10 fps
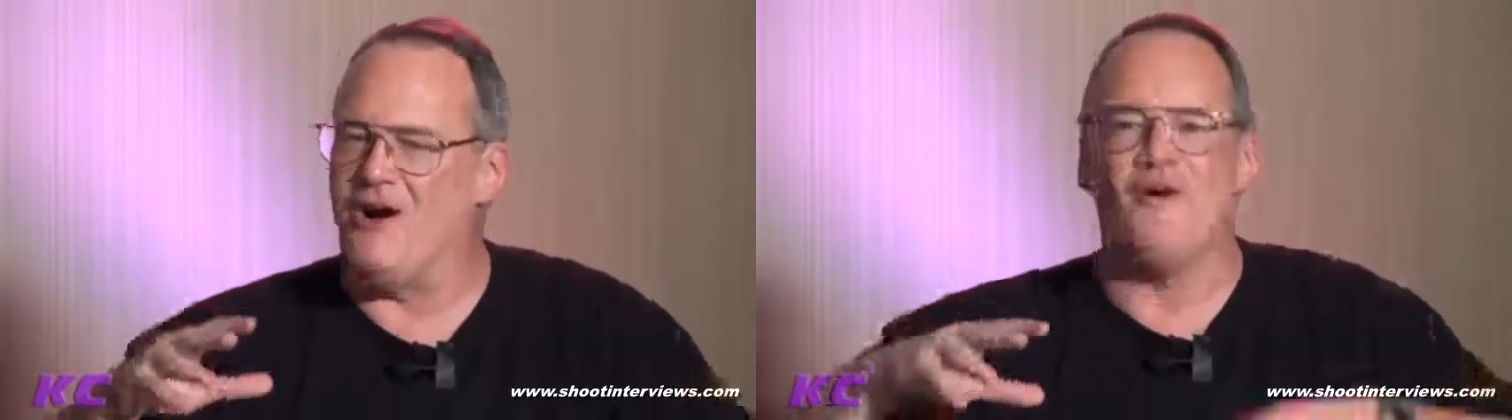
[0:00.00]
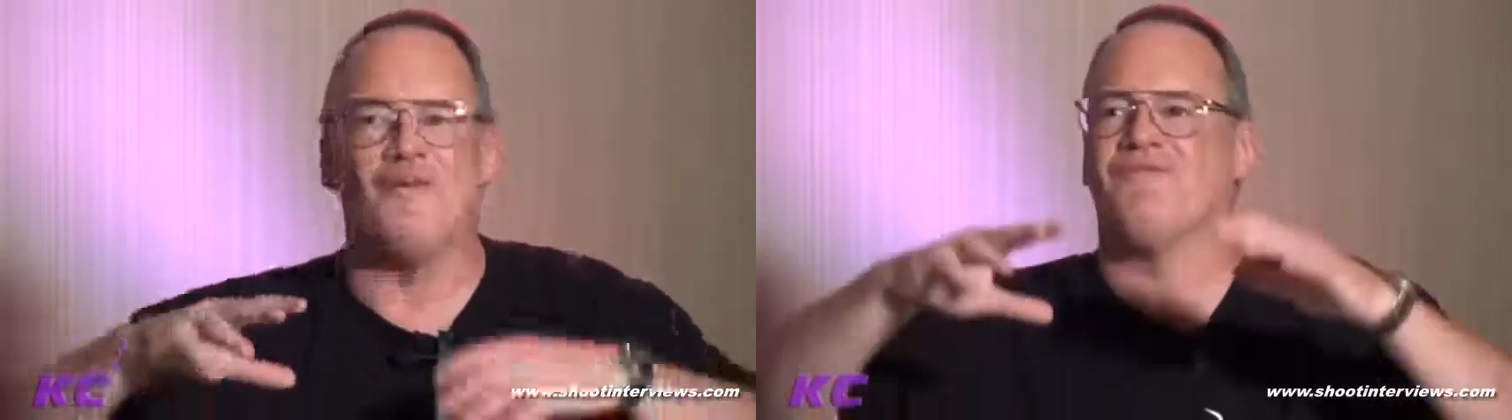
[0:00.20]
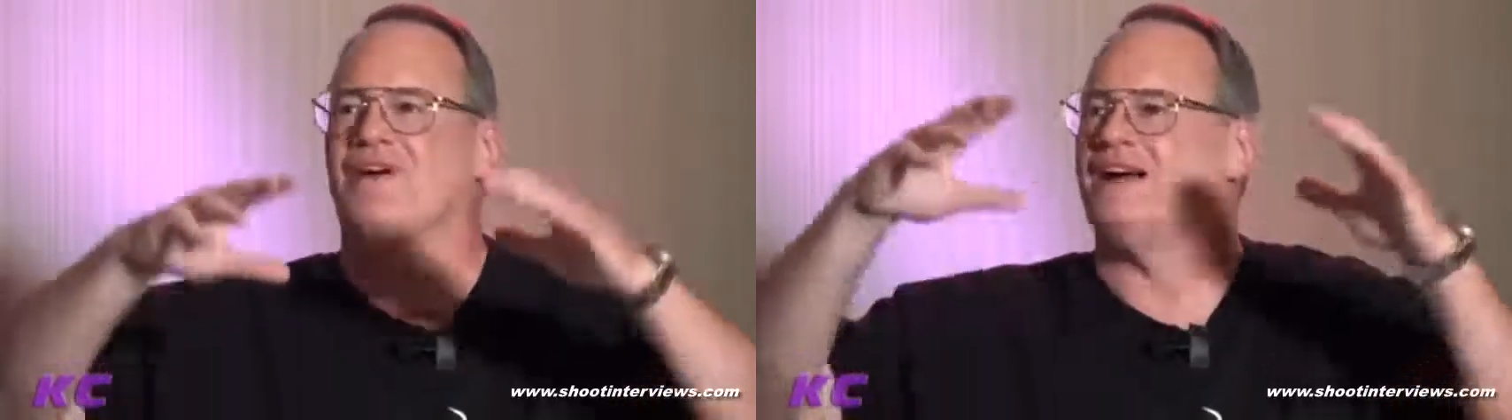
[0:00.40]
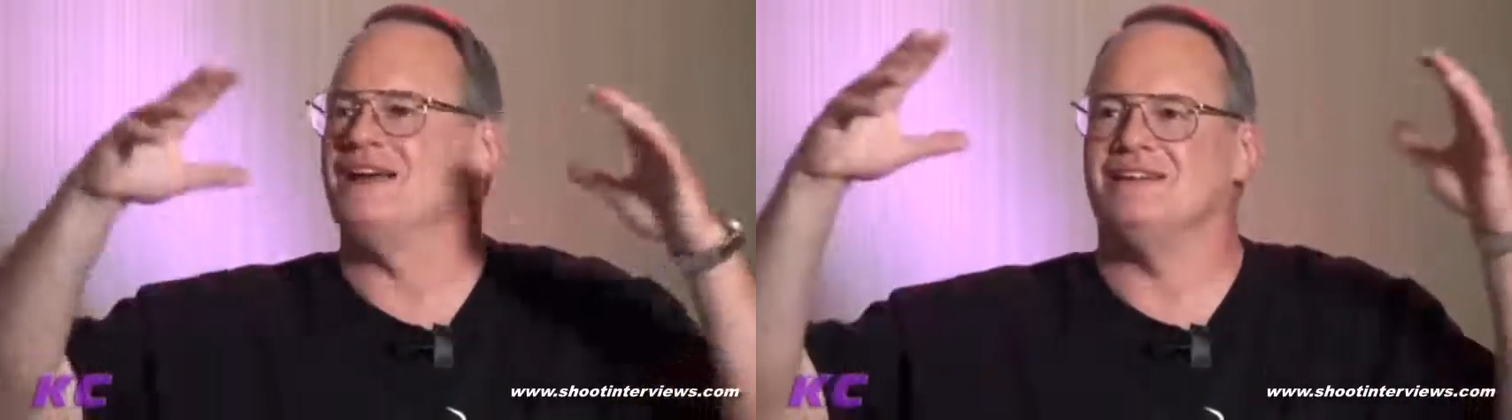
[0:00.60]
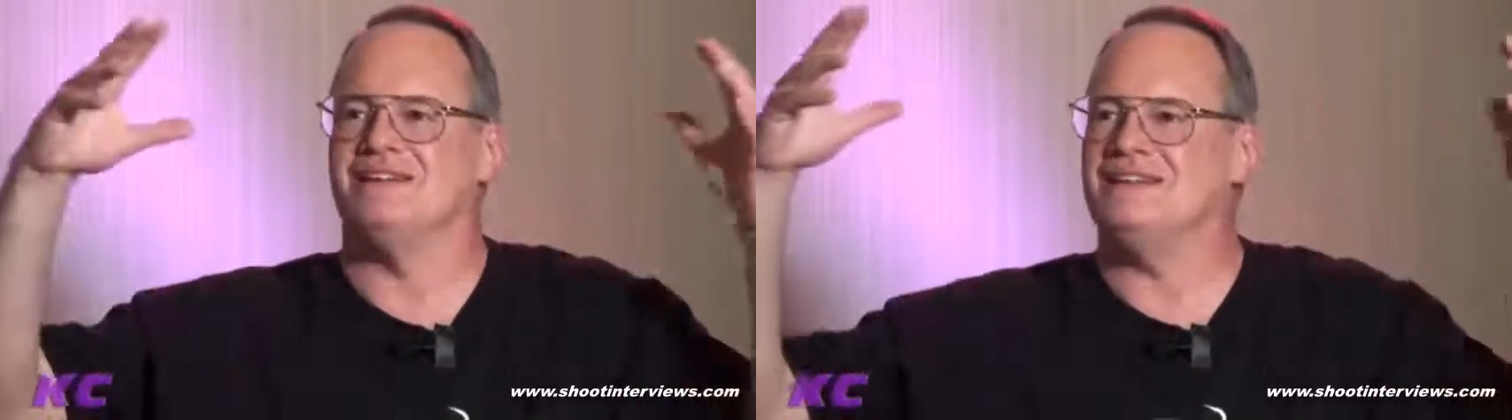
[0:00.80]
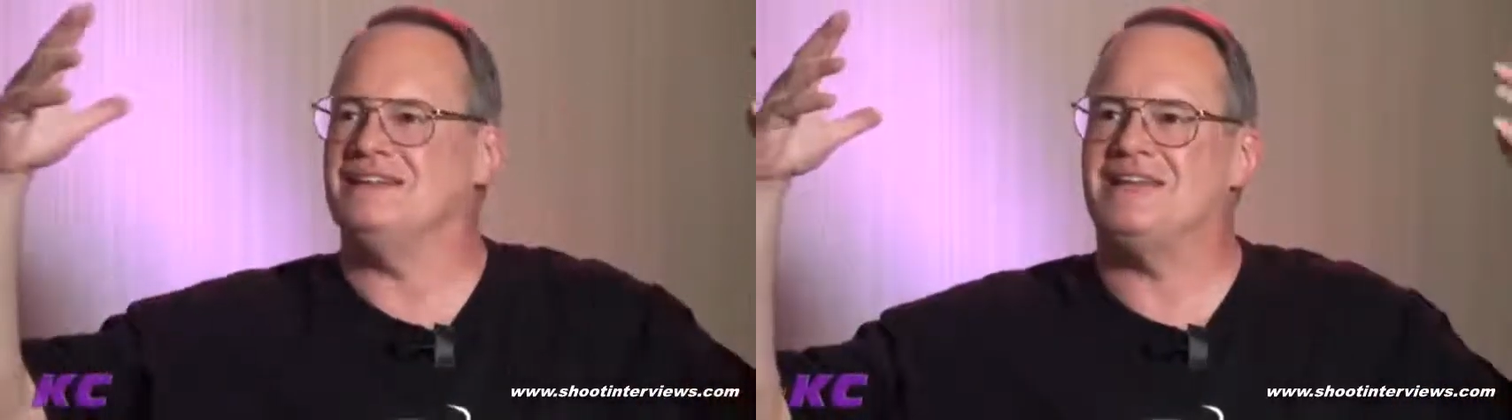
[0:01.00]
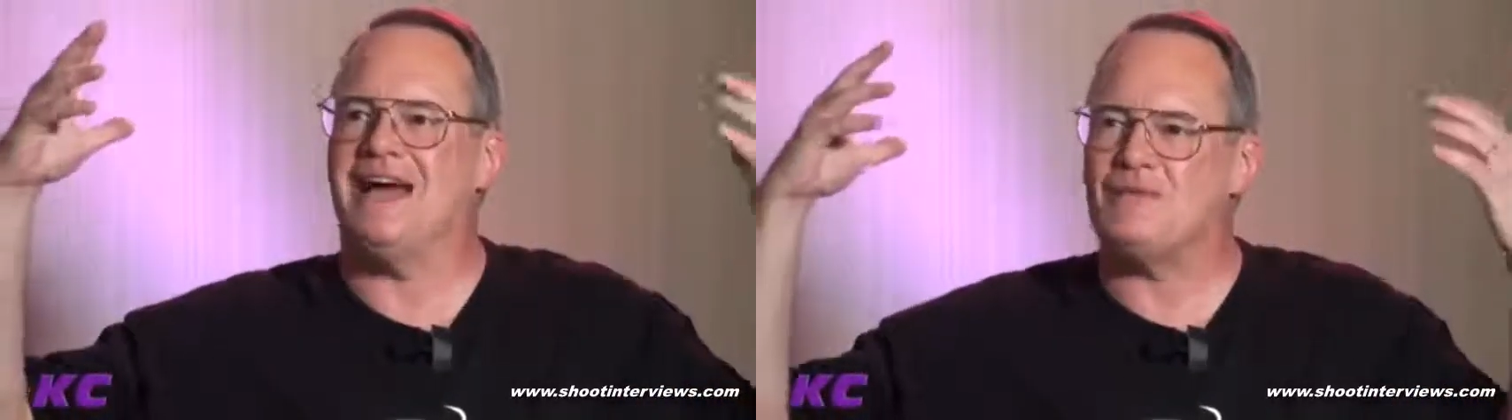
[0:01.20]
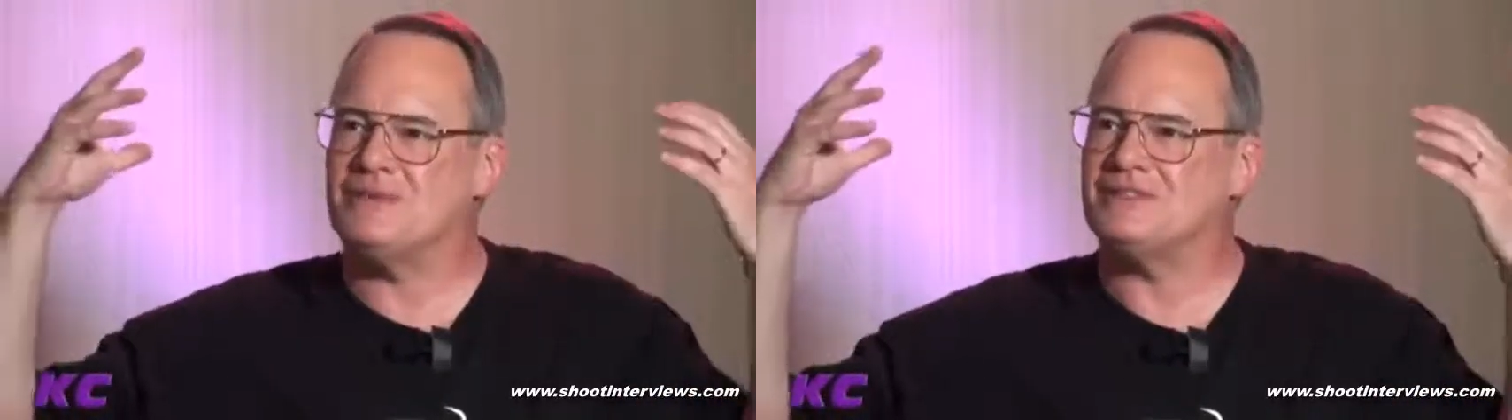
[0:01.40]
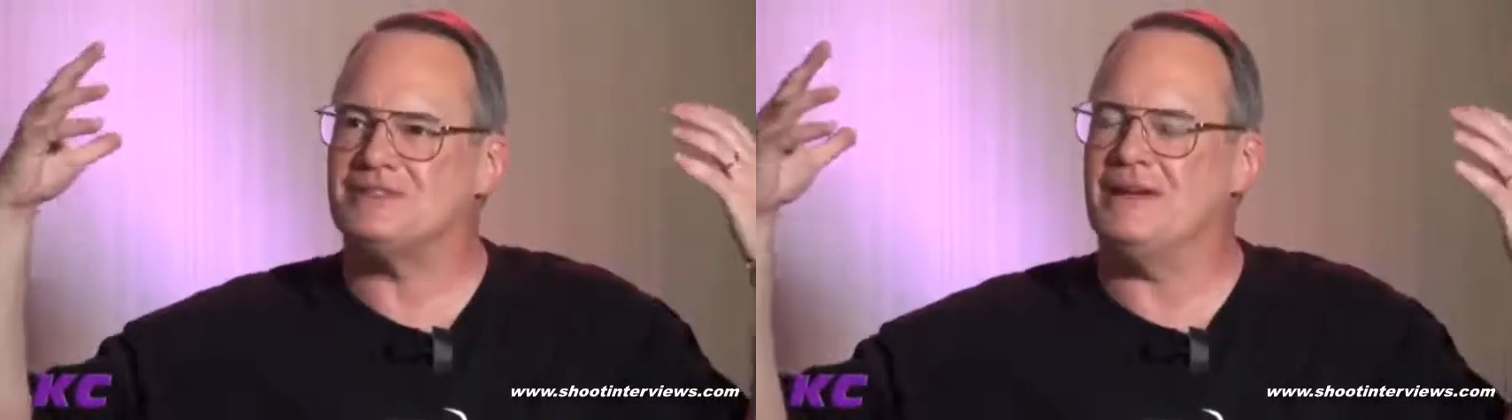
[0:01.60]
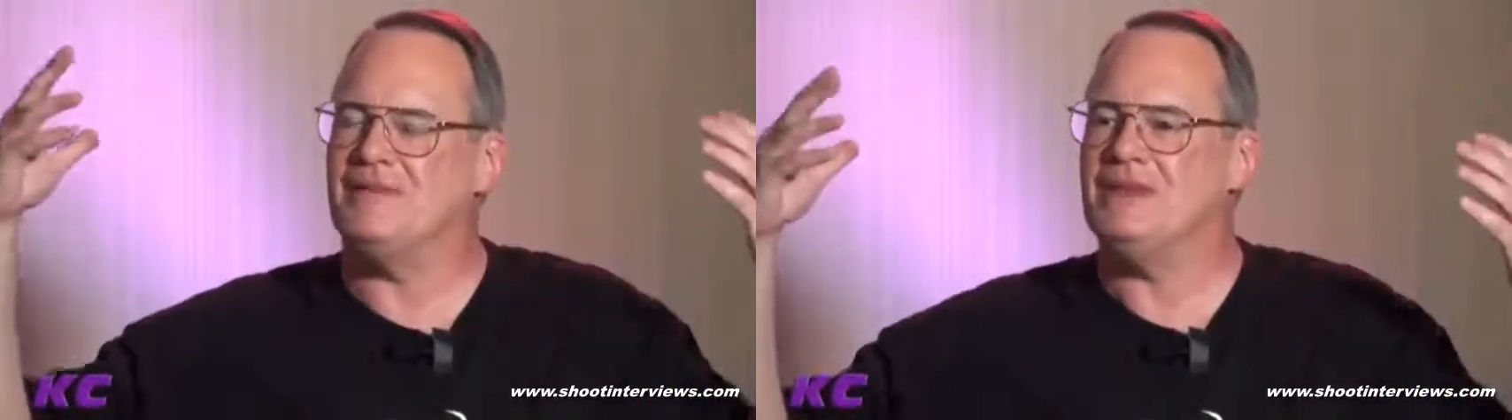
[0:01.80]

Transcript: whole fucking that was